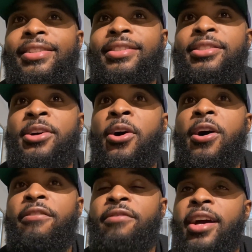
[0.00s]
This is a
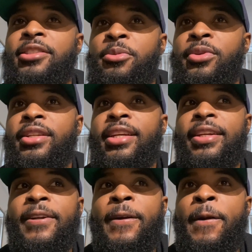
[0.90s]
hard fight to predict.